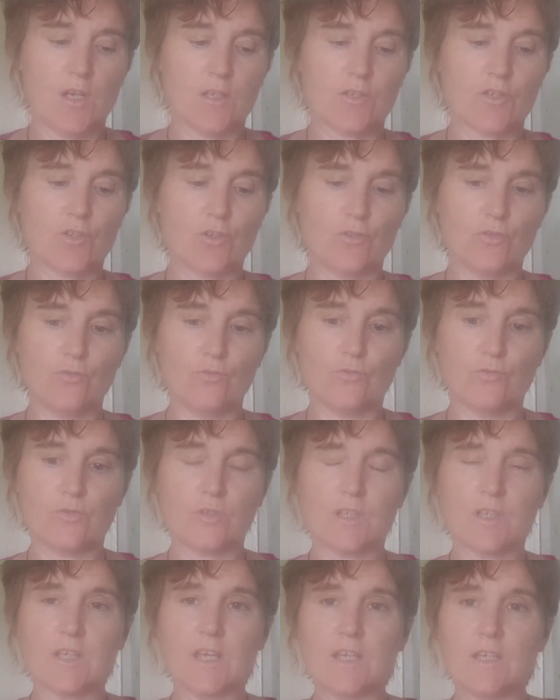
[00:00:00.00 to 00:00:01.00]
to
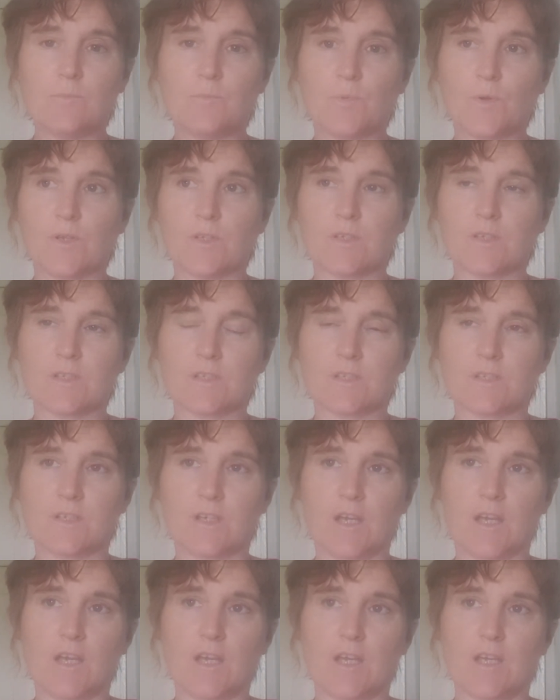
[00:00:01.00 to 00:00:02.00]
keep it,
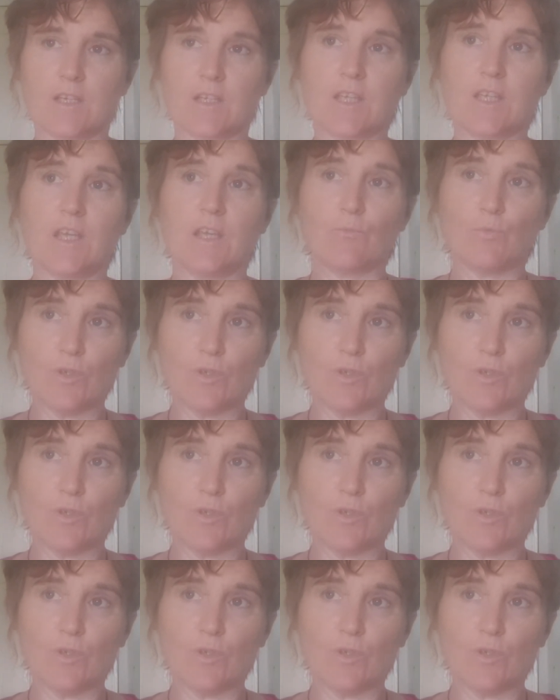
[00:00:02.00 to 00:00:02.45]
it